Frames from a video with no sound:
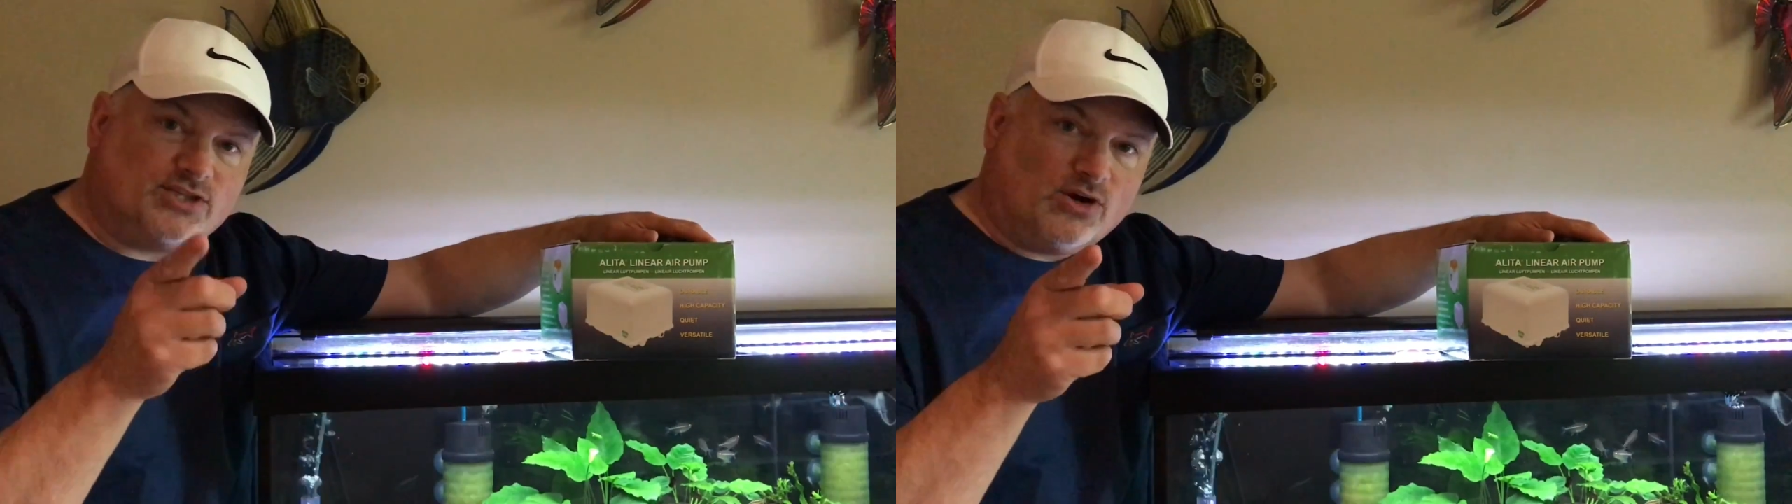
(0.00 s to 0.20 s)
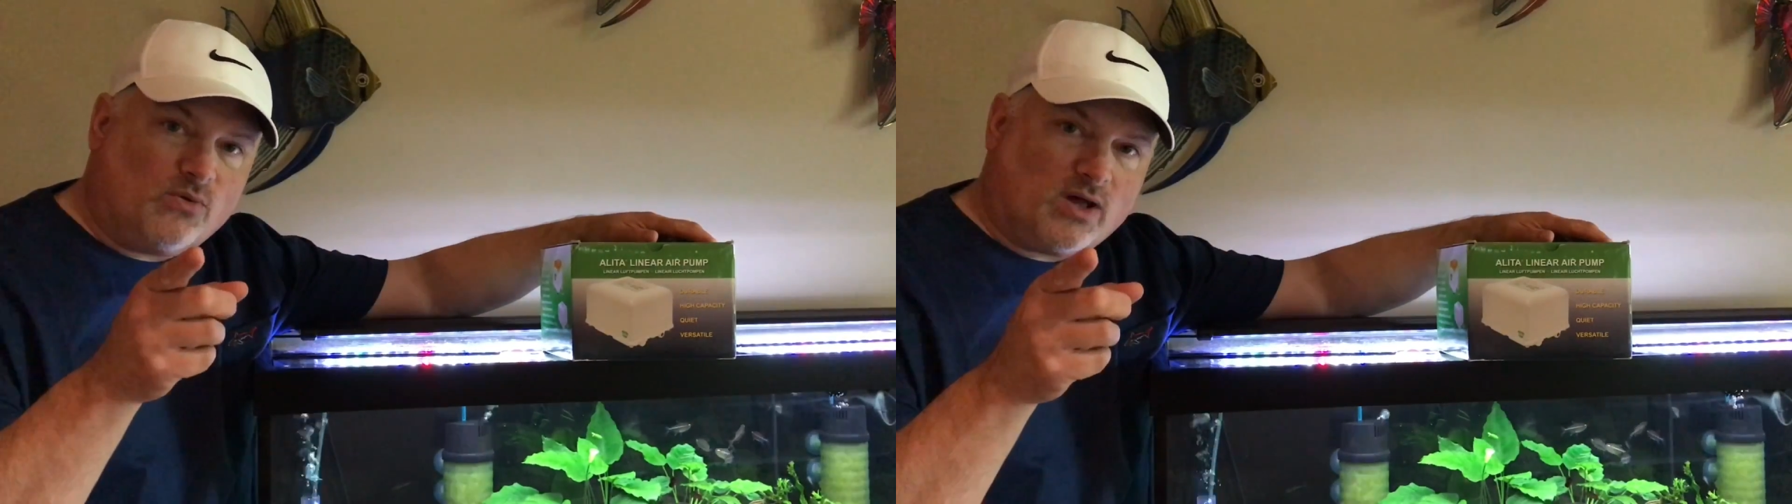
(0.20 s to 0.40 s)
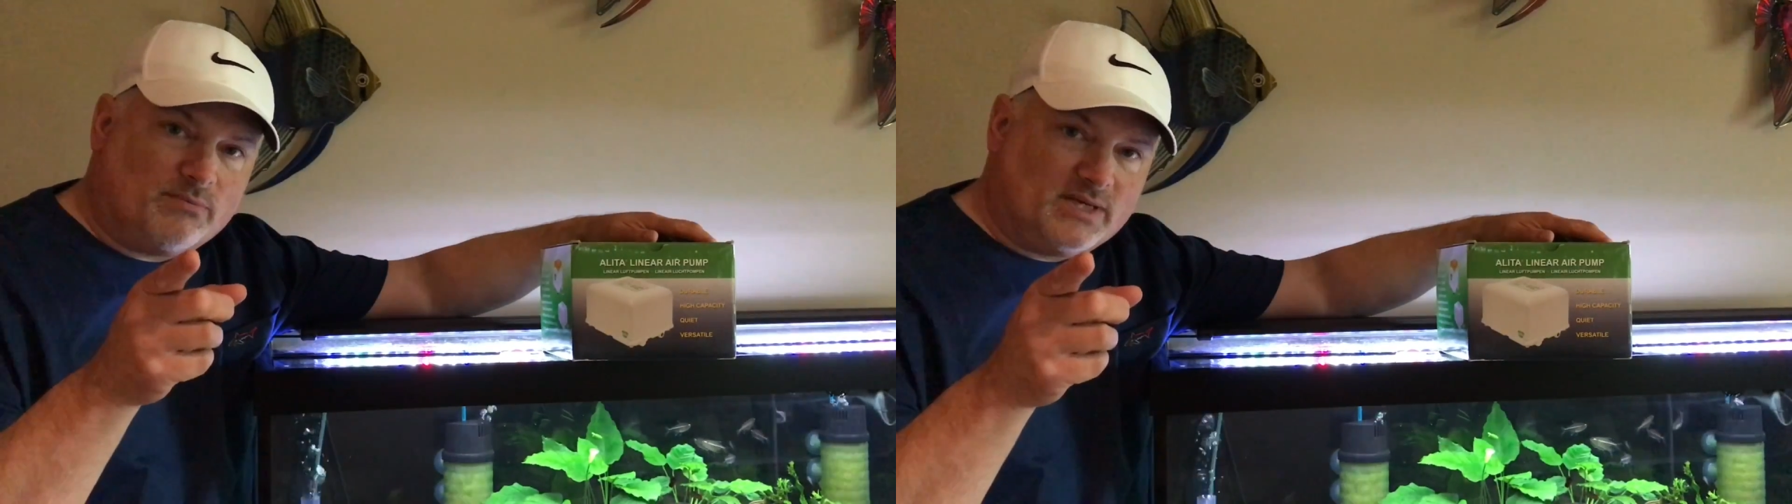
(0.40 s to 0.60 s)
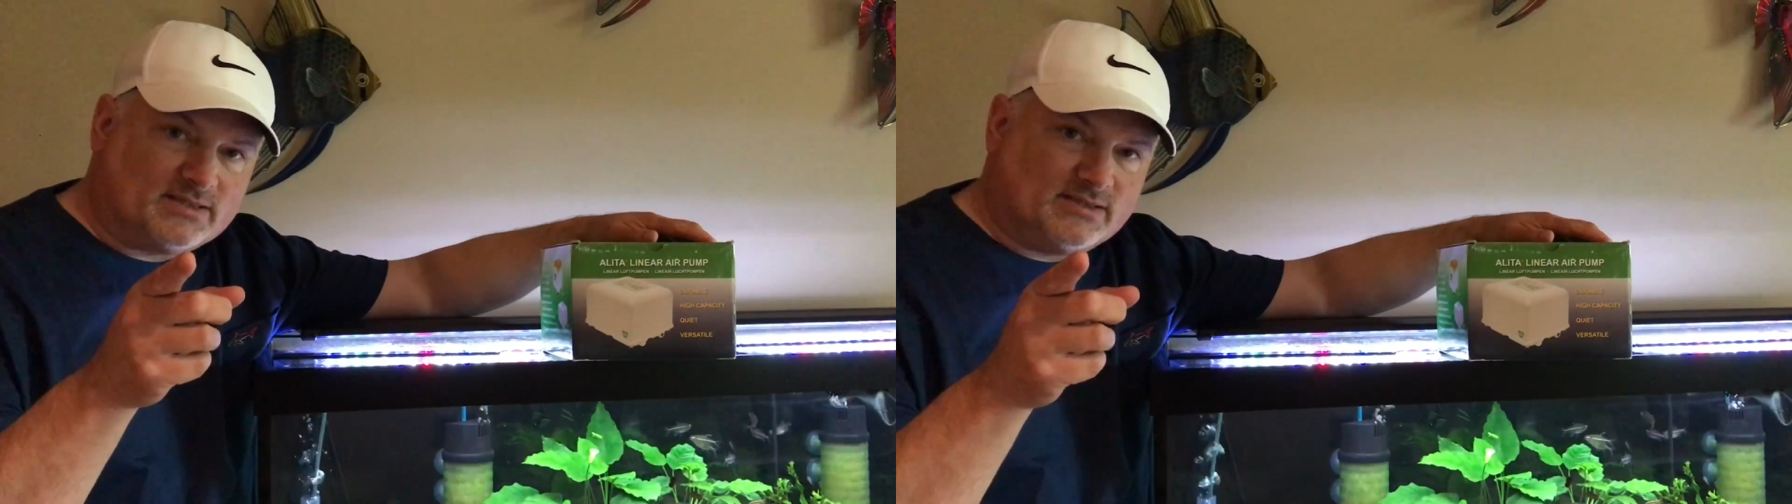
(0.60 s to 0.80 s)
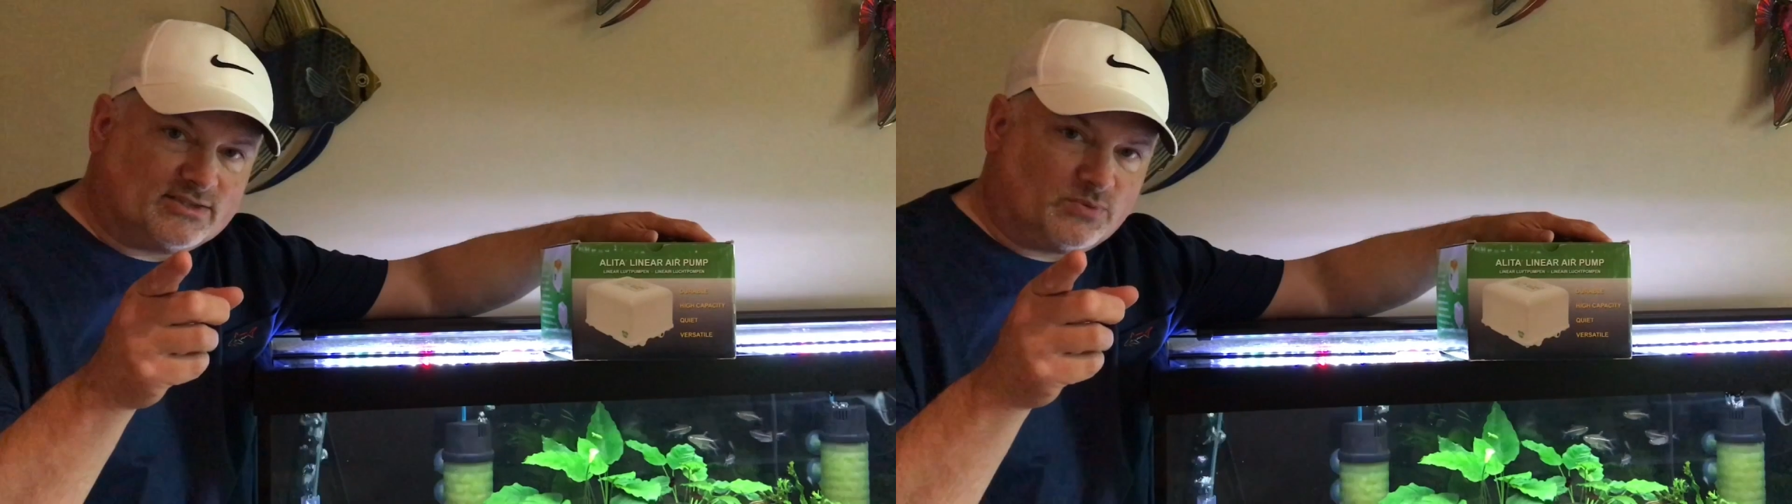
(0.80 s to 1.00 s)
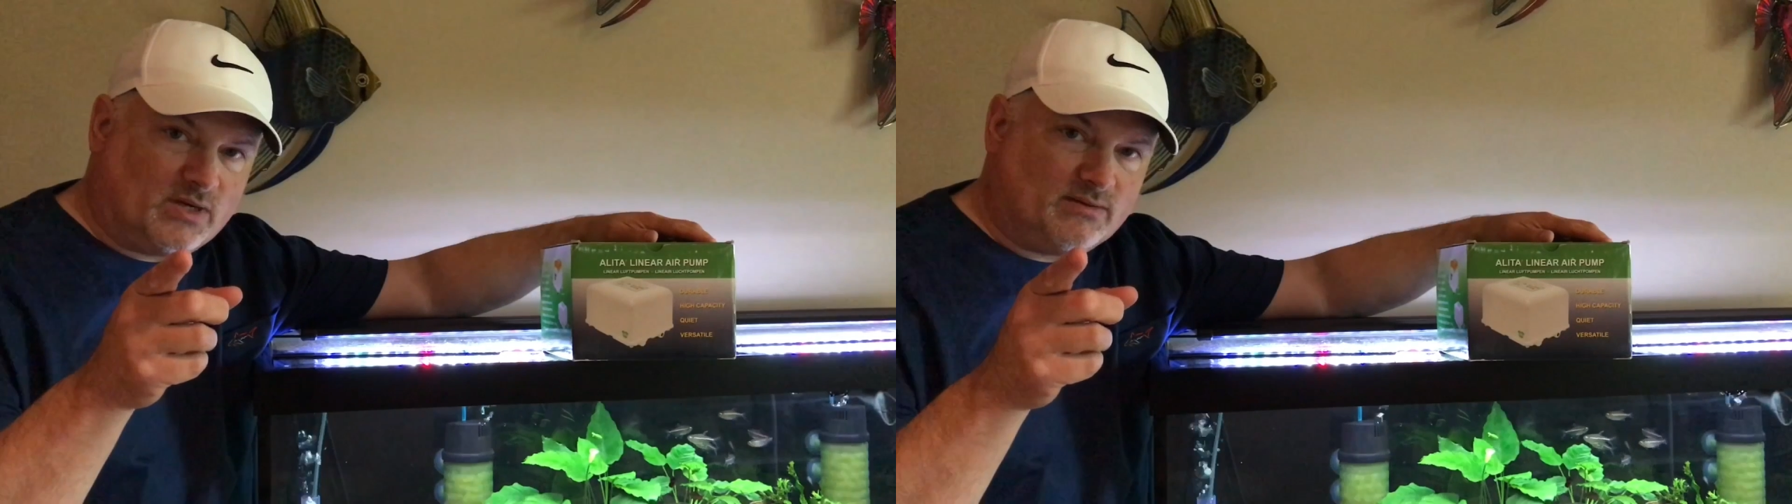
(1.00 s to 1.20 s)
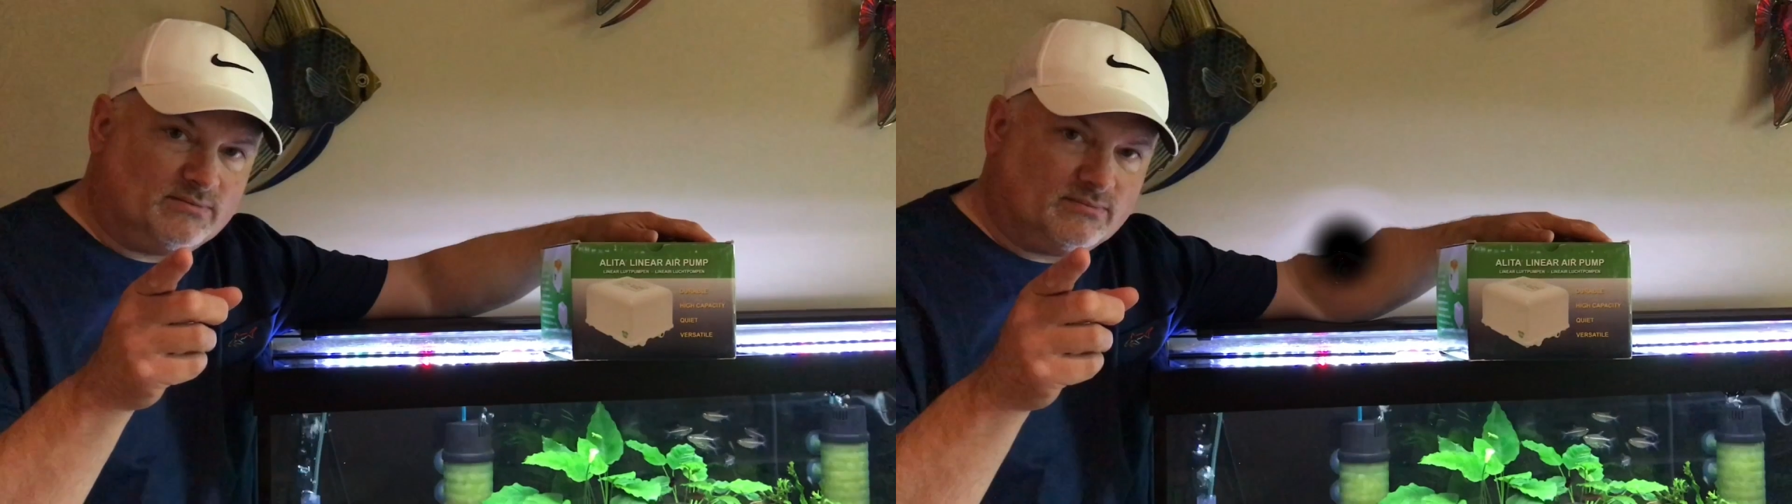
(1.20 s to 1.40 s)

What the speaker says: you don't want to miss this one.